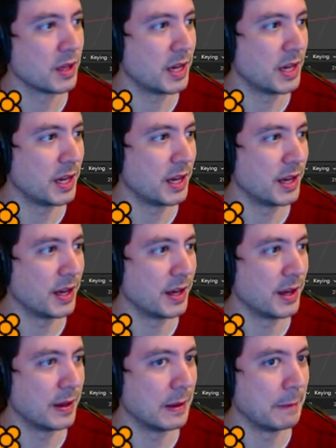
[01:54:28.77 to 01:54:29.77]

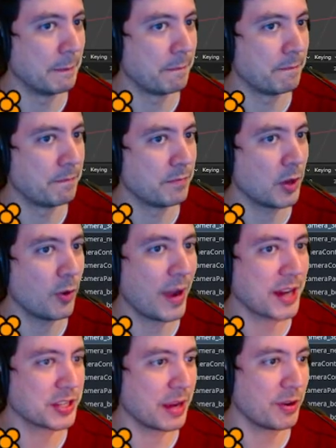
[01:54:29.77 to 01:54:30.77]
Oh,
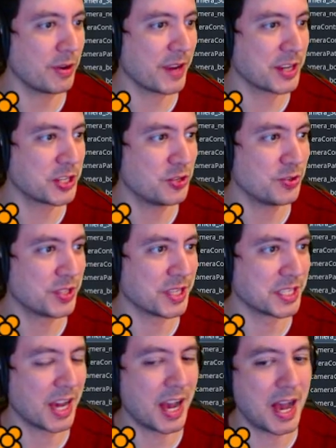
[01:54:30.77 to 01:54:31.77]
actually, I wonder if I could just use the
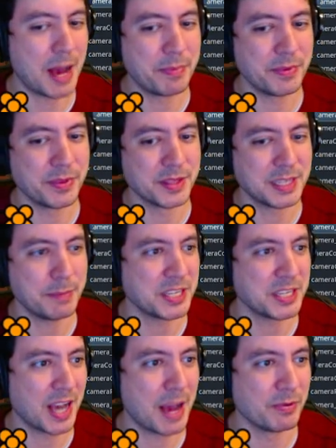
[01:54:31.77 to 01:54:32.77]
tippy
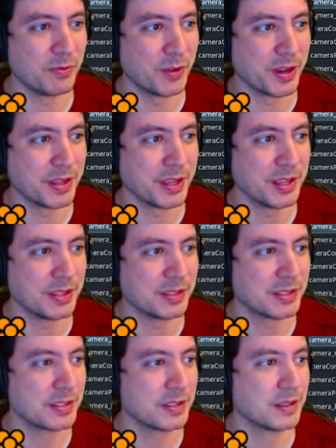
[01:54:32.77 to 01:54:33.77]
top of one of
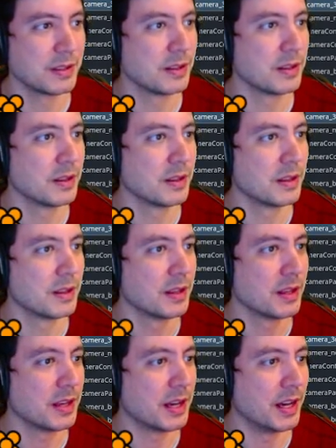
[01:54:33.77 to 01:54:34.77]
these
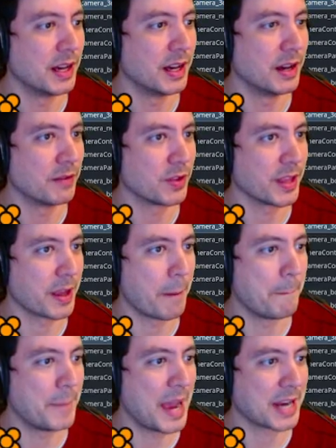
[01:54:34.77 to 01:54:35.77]
for like a
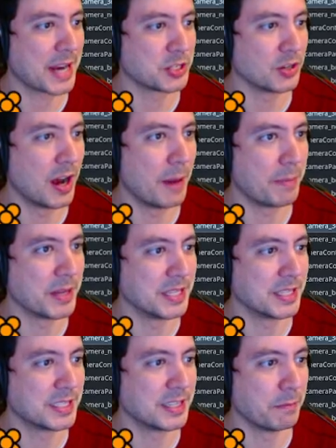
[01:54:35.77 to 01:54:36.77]
backdrop, a
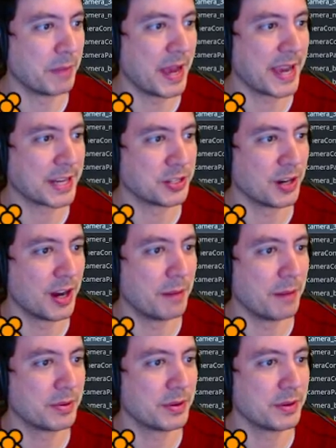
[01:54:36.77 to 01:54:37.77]
distant backdrop.